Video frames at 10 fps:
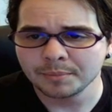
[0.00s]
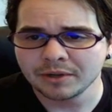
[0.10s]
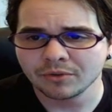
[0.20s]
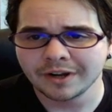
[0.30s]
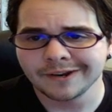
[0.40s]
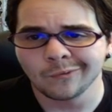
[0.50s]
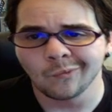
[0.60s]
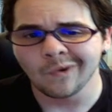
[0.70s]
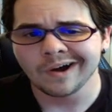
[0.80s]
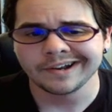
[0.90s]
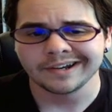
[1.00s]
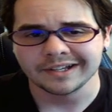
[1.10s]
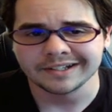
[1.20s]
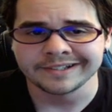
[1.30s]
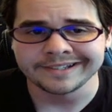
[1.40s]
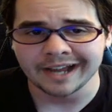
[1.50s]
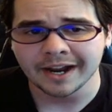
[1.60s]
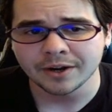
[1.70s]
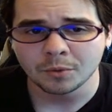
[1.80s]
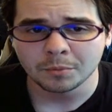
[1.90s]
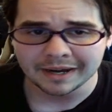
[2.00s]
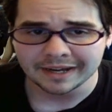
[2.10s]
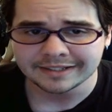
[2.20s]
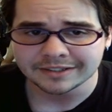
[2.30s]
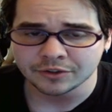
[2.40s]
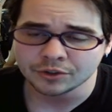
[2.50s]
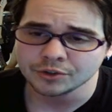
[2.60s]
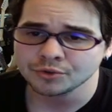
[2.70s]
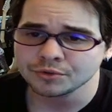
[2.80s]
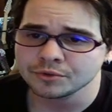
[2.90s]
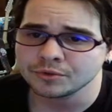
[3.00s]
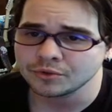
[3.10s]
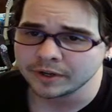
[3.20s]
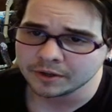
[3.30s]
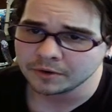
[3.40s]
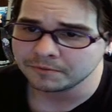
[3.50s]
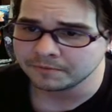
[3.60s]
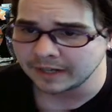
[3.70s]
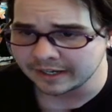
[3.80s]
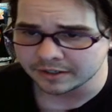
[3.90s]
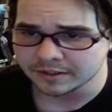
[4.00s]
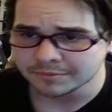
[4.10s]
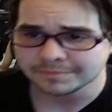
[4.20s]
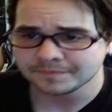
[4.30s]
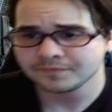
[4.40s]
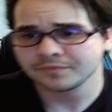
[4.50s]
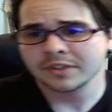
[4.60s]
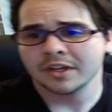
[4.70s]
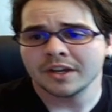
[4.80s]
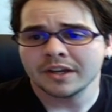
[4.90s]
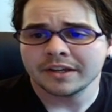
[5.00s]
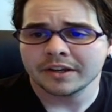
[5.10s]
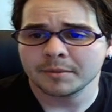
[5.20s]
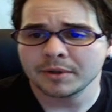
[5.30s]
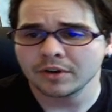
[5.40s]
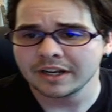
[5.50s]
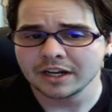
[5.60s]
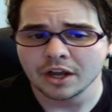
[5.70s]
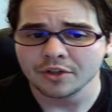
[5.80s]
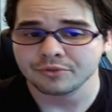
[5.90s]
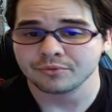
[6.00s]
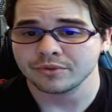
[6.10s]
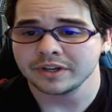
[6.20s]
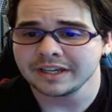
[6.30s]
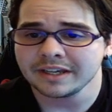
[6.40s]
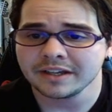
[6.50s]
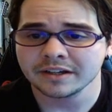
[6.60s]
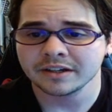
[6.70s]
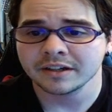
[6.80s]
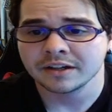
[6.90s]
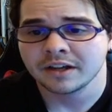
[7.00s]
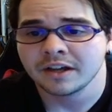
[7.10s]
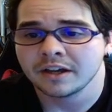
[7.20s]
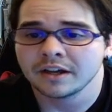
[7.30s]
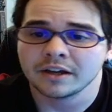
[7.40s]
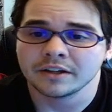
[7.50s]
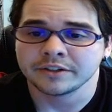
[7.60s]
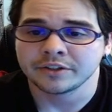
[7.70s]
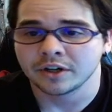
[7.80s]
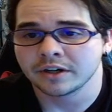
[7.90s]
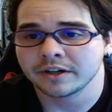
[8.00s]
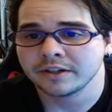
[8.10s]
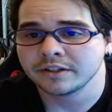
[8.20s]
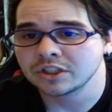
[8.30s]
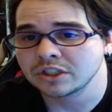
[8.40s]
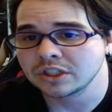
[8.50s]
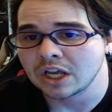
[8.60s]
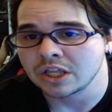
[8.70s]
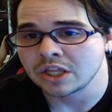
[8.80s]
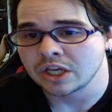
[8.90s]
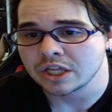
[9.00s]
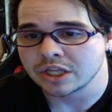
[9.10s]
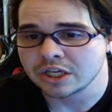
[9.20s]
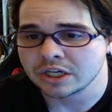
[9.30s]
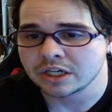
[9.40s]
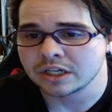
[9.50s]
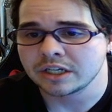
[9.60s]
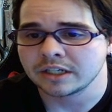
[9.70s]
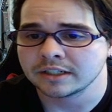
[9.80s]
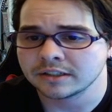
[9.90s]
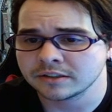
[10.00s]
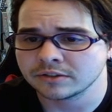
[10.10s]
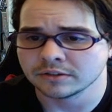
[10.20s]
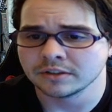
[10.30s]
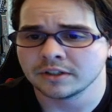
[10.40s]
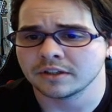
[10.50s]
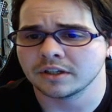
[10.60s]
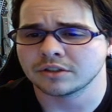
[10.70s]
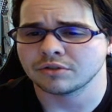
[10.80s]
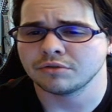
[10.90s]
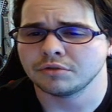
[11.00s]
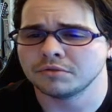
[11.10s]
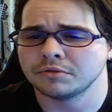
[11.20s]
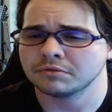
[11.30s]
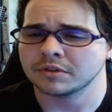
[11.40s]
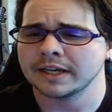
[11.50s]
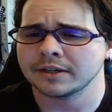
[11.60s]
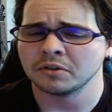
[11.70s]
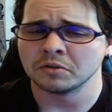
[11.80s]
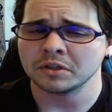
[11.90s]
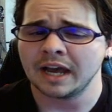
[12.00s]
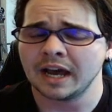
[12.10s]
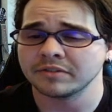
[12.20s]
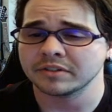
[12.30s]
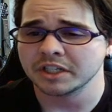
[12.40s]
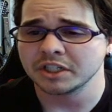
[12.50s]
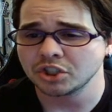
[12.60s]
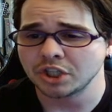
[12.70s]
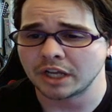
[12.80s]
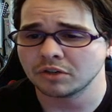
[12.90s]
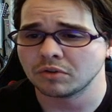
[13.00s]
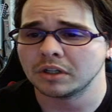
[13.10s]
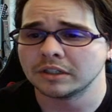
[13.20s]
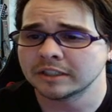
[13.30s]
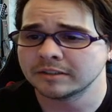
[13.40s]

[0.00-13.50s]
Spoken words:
be running one Dynamite, the true Draco fighter. You're going to be running 3 Darius the Third, the true Draco cavalry general.